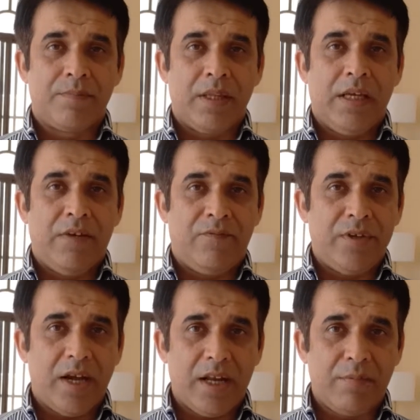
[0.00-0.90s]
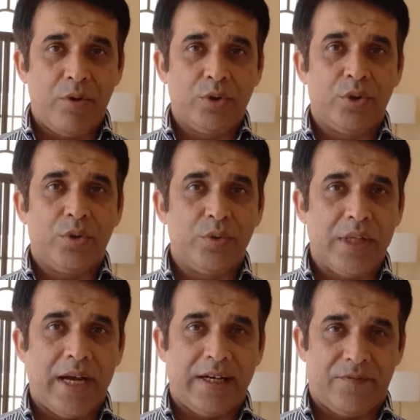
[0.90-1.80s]
if we are able to do
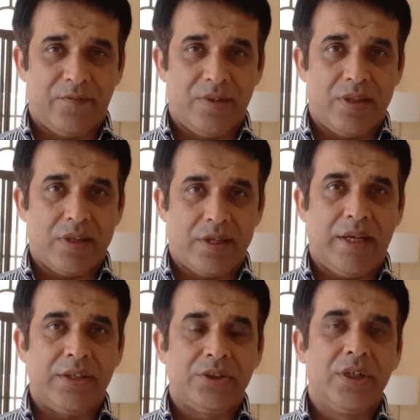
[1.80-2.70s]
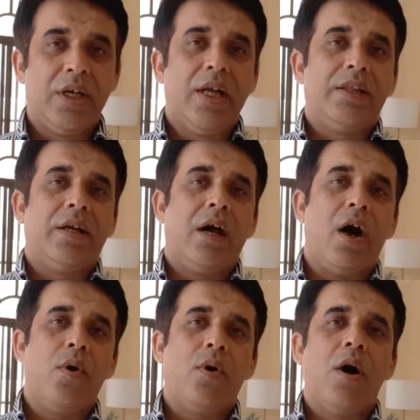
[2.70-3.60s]
that at first stage, then
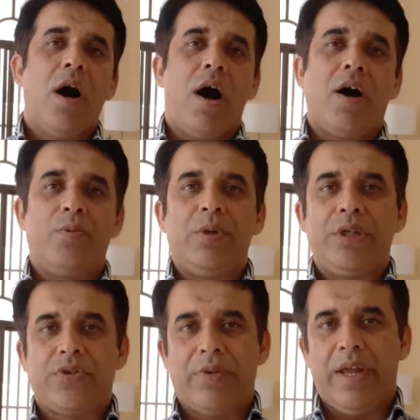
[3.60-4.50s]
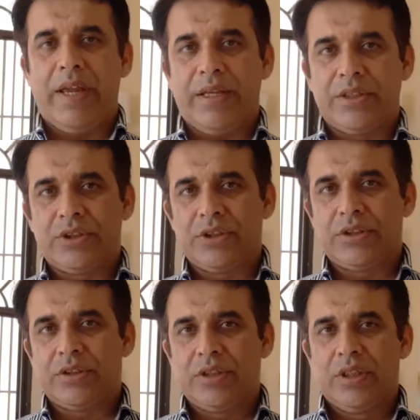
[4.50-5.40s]
how are we
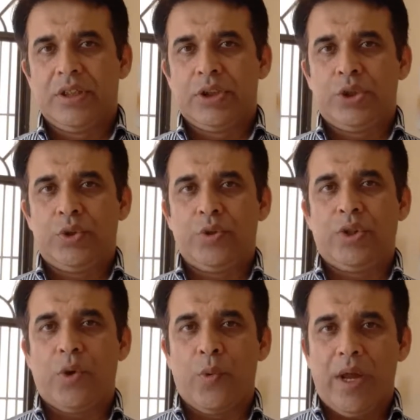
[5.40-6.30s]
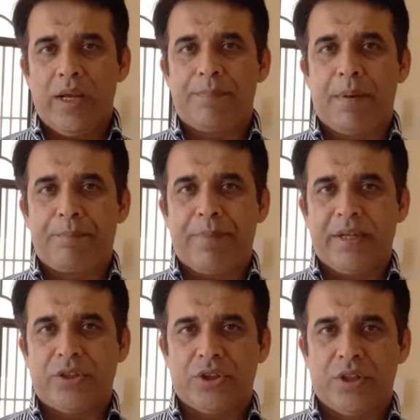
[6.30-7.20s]
trained to develop a
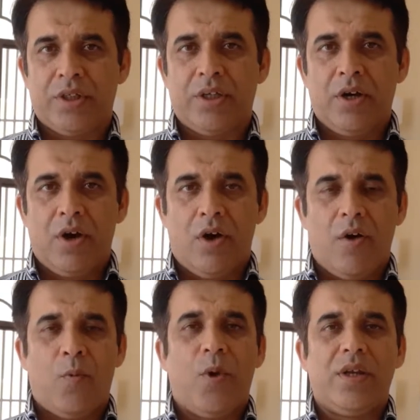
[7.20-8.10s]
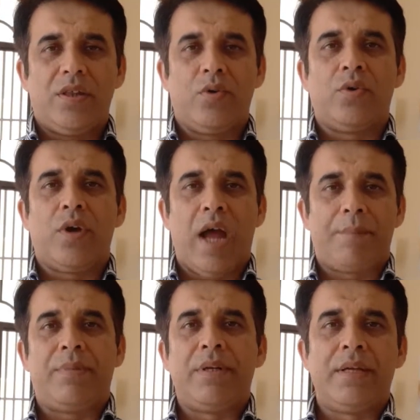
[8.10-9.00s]
picture what is going to happen